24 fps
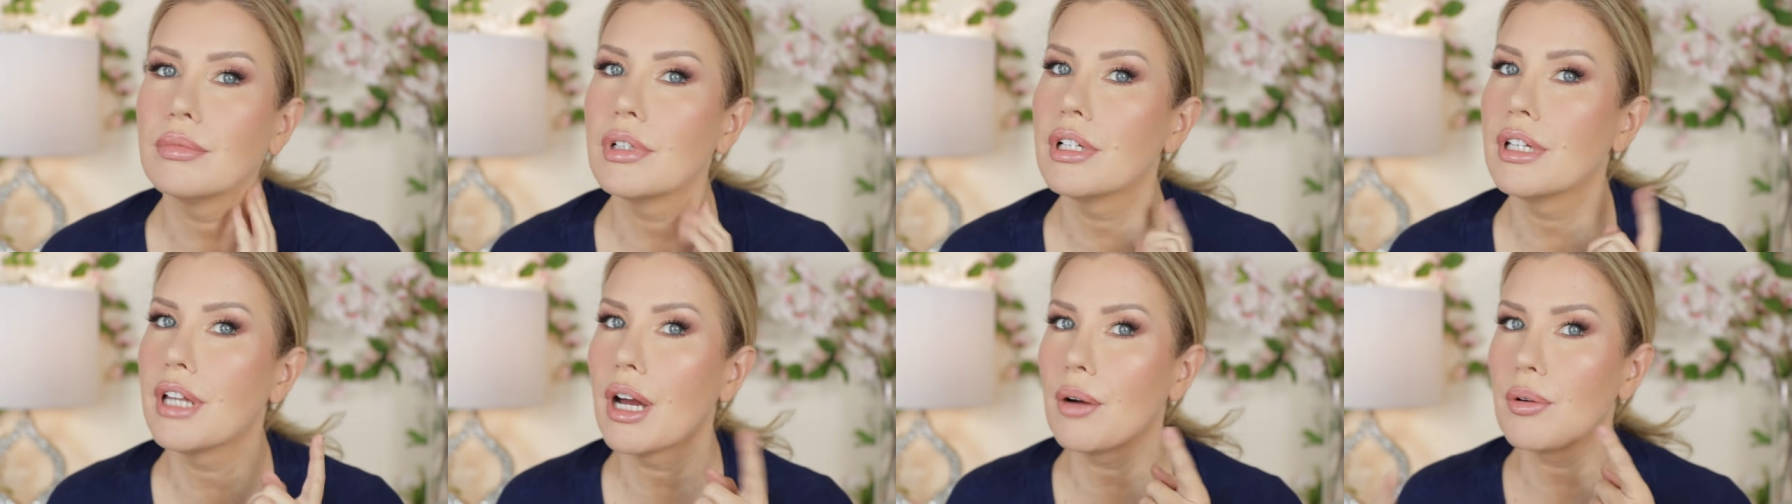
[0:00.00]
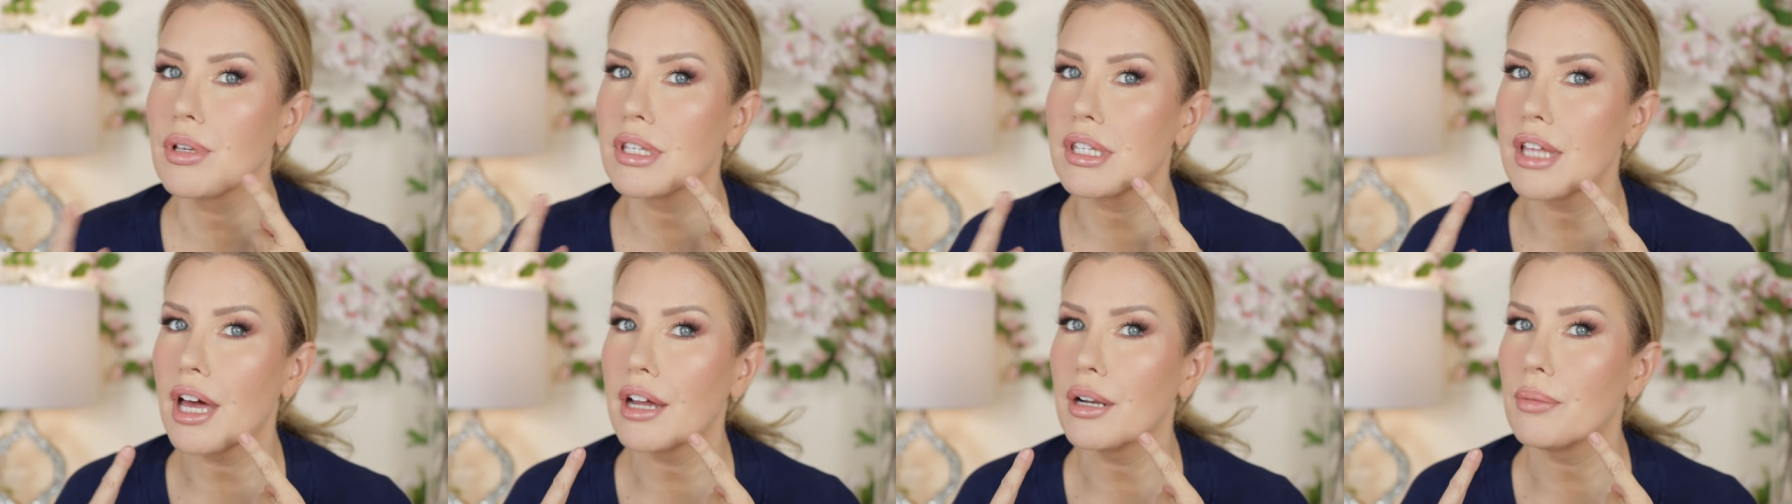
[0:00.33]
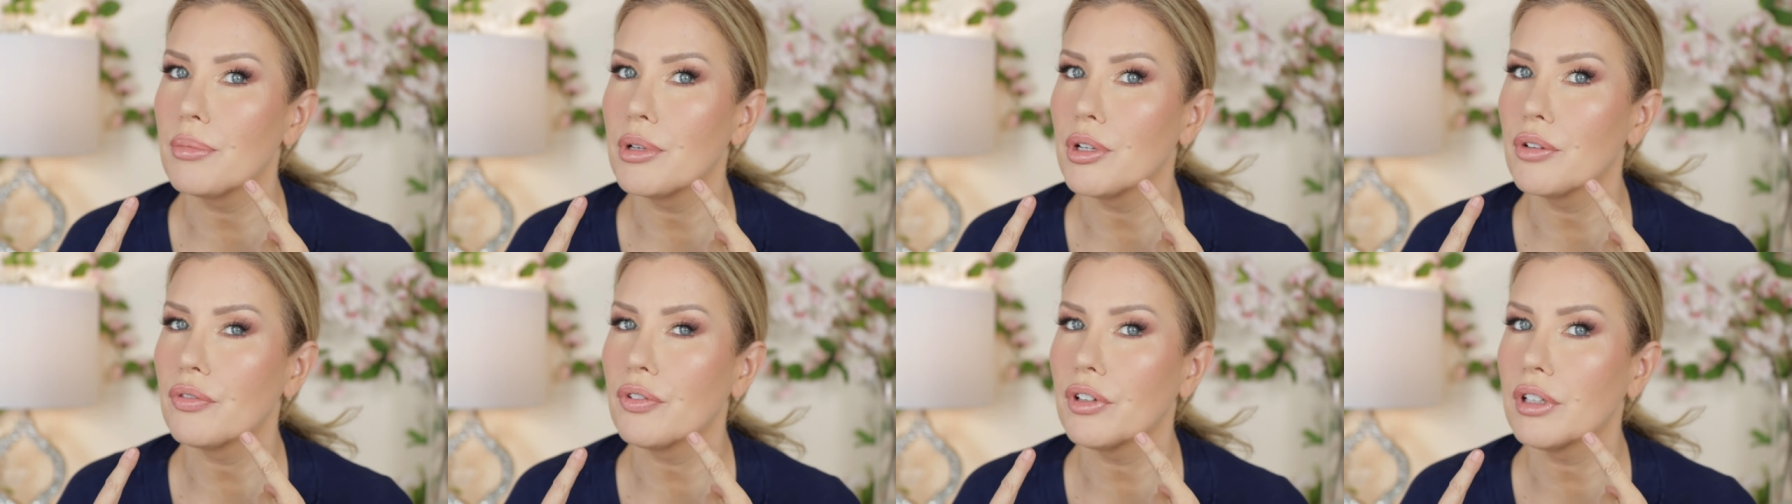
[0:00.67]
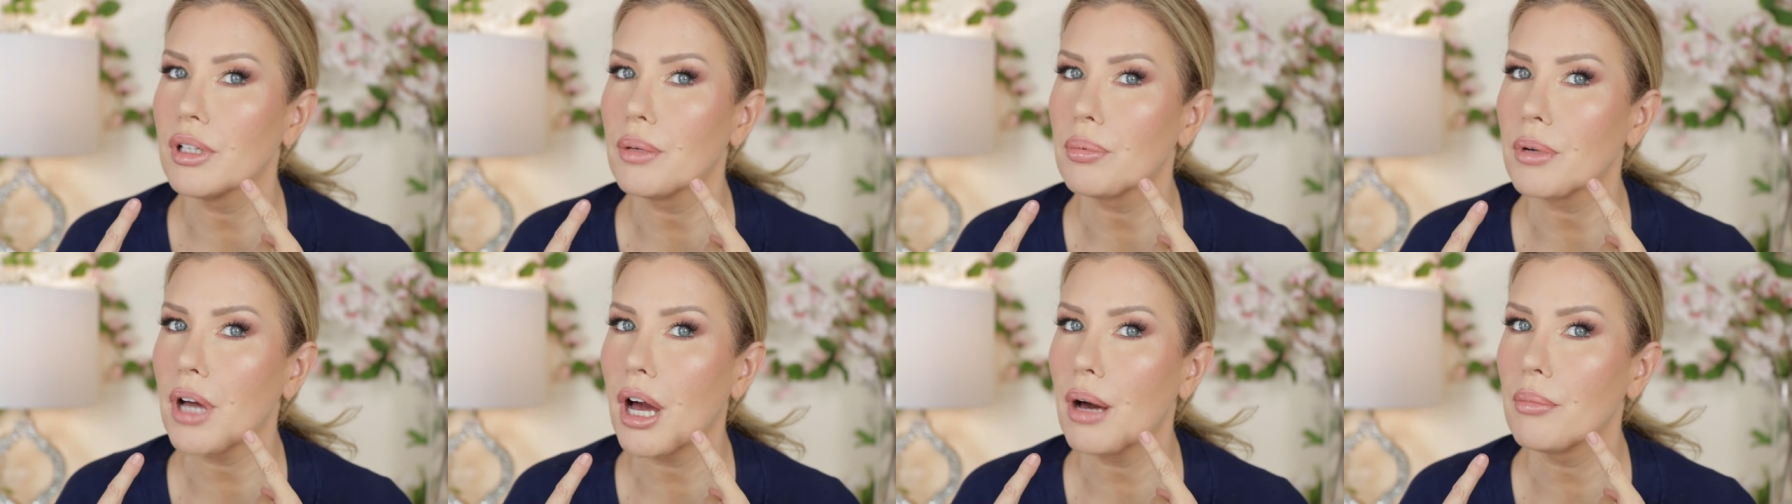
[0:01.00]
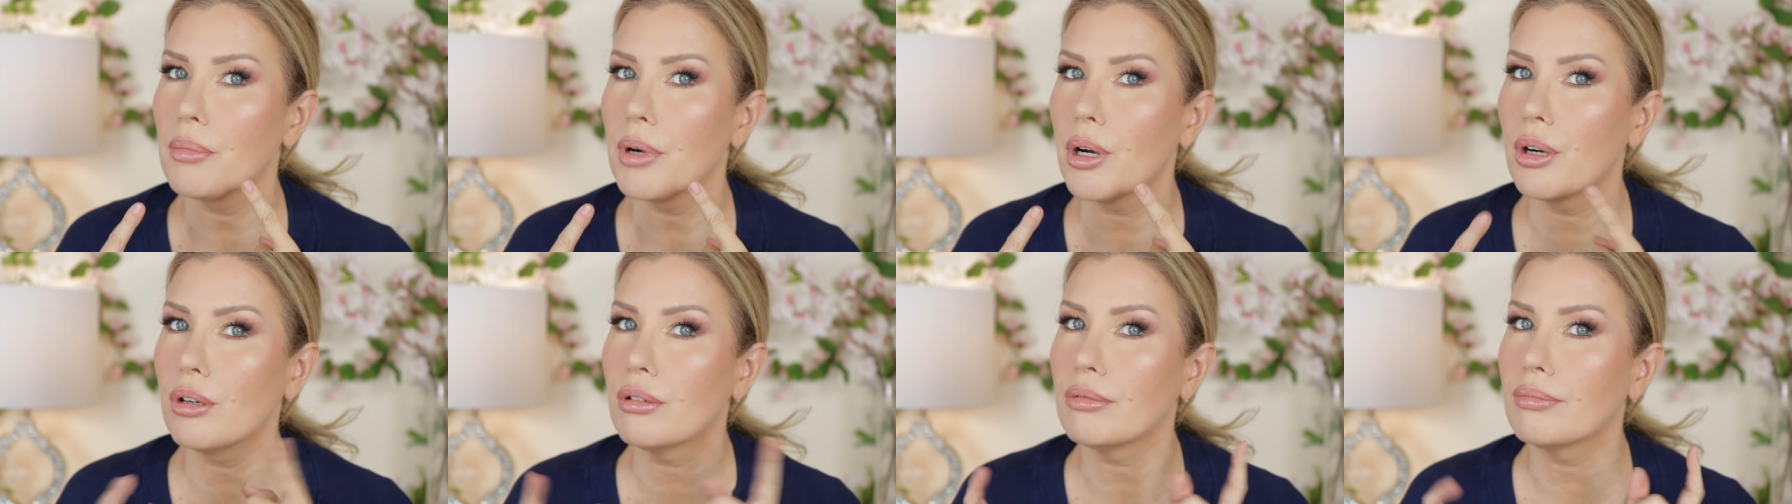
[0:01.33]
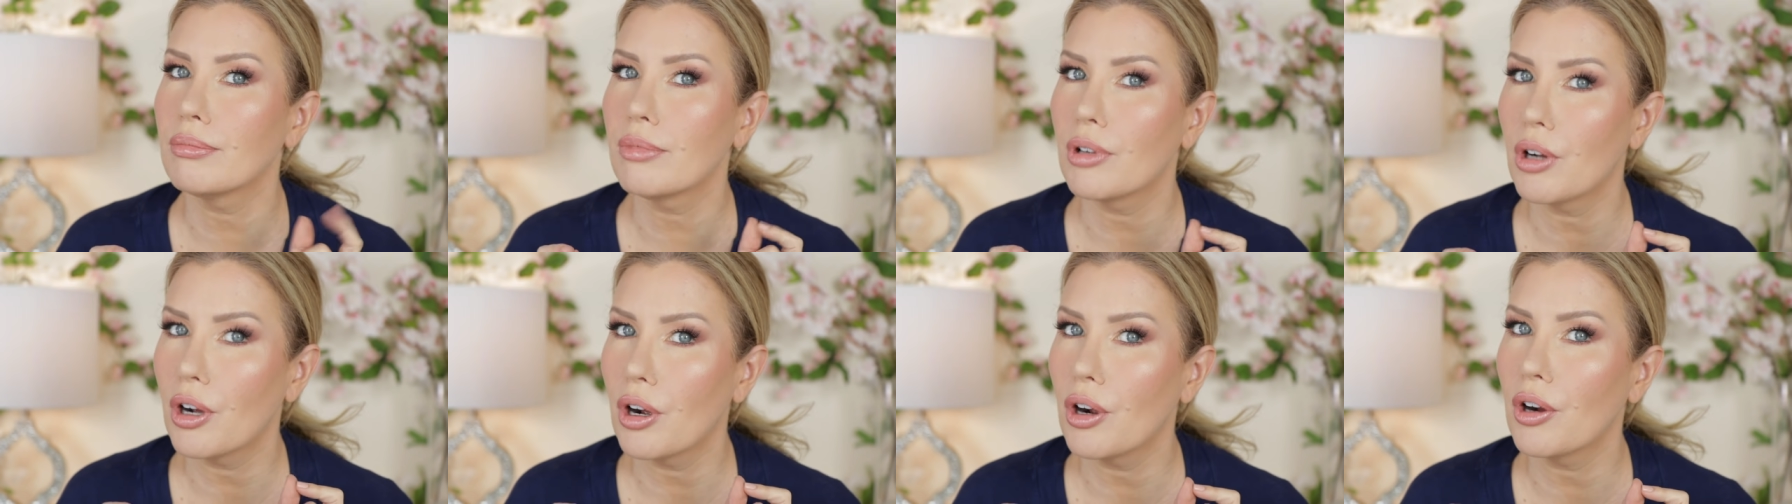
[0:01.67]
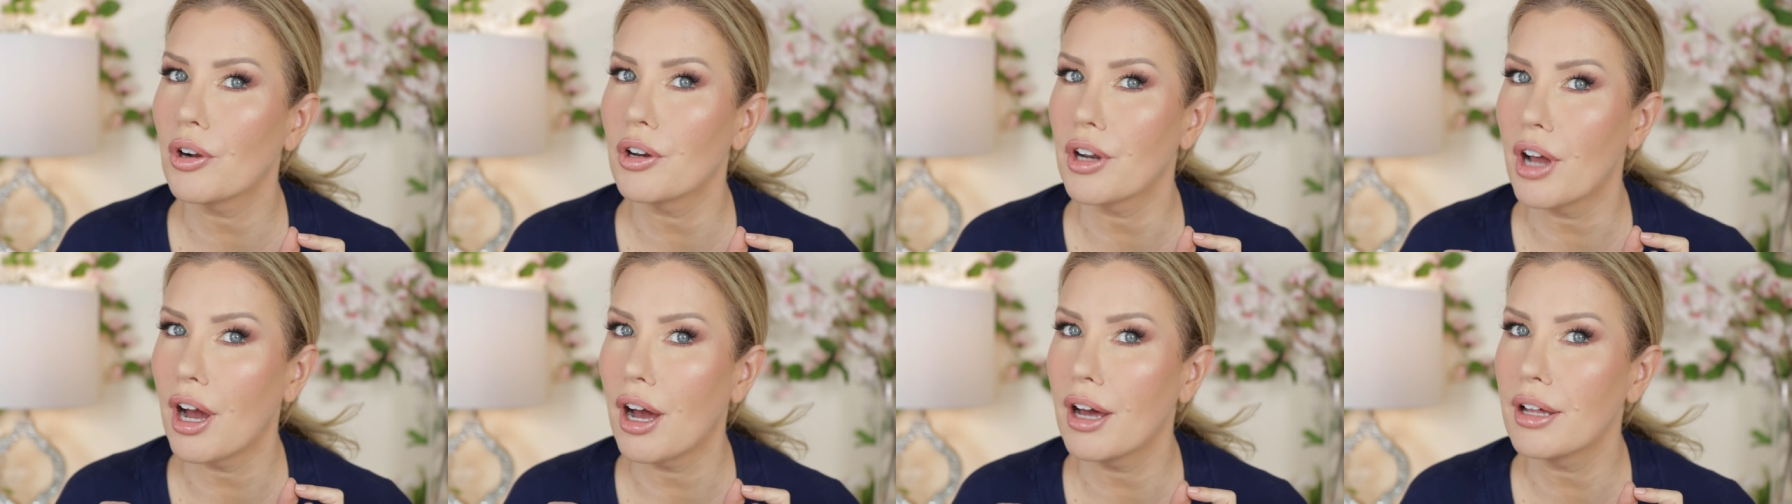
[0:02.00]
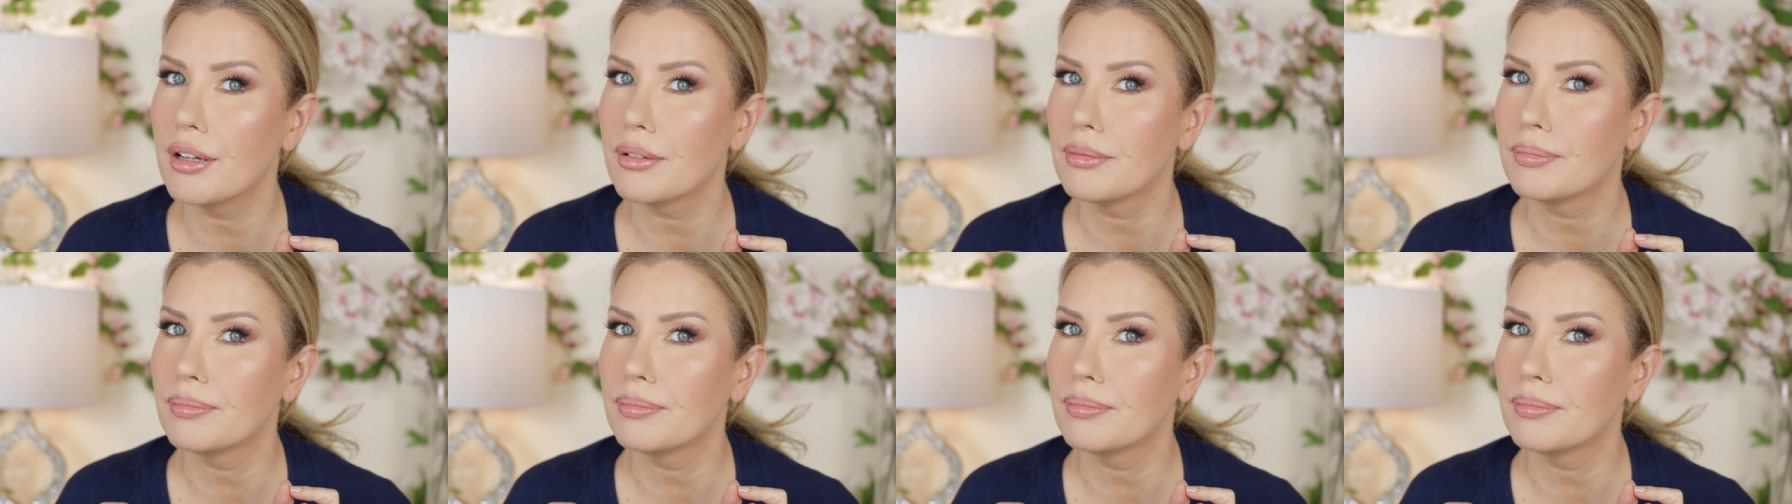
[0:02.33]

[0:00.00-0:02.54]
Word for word: Now, is that a beautiful lip combo or not?